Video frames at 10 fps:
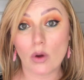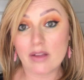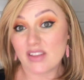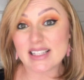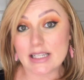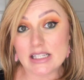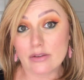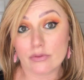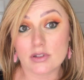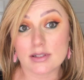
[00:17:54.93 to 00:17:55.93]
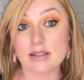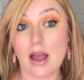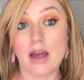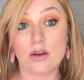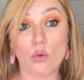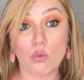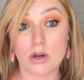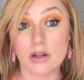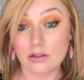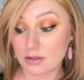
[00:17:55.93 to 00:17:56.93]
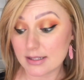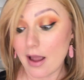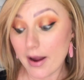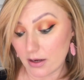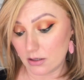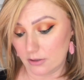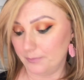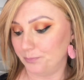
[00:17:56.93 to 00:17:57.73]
if there's any difference and what it looks like.